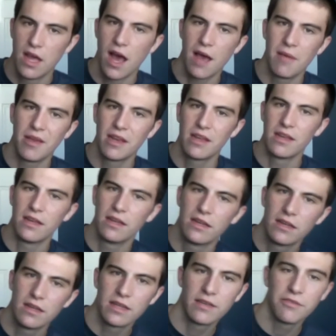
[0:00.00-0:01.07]
I made a
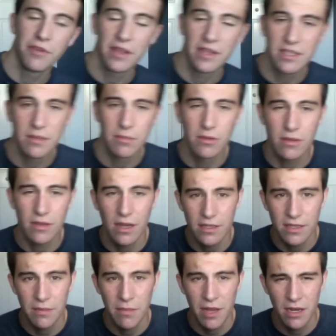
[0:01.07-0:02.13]
really simple
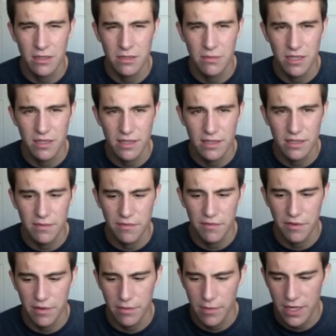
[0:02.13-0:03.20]
content management system
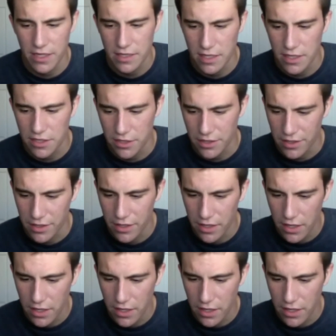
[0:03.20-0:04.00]
for my teacher